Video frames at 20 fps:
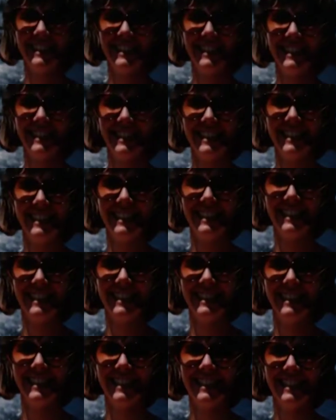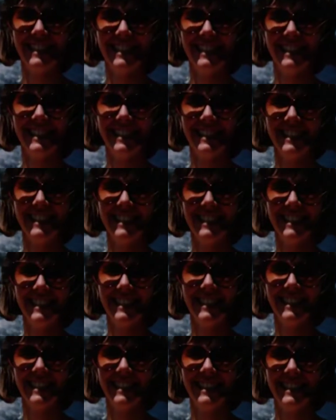took me a process of 6
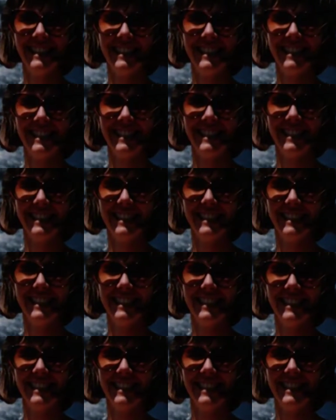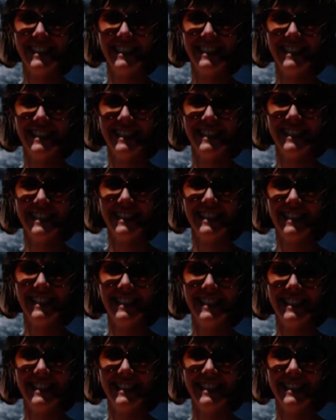years to get to a stage of
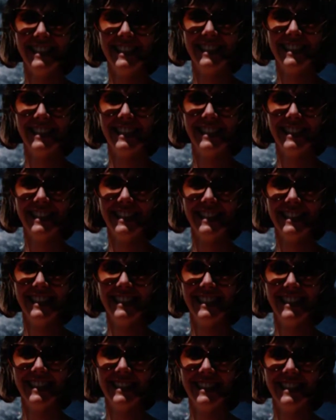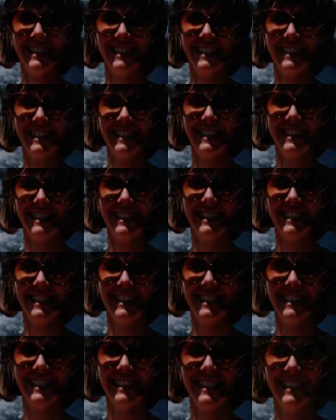relative health,
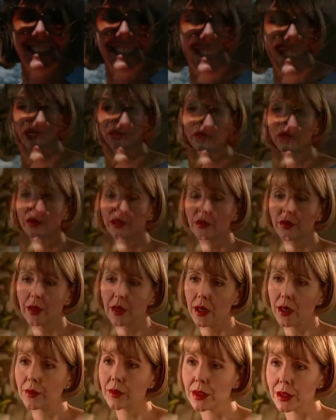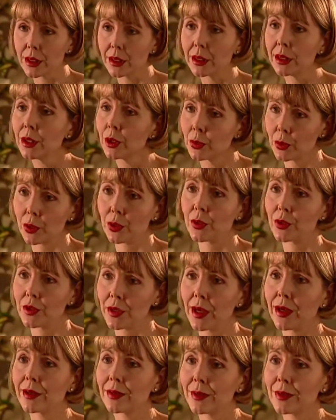and I believe that I am still in the
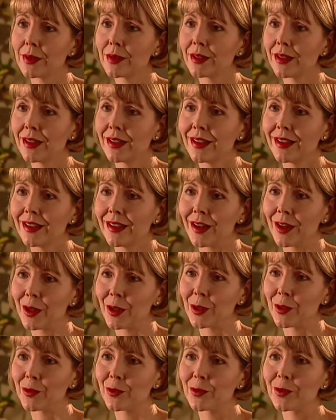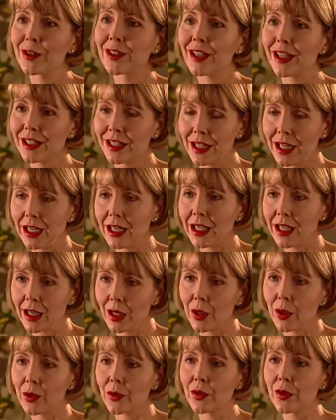process of attaining
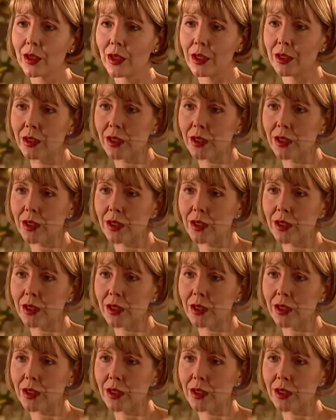health, that it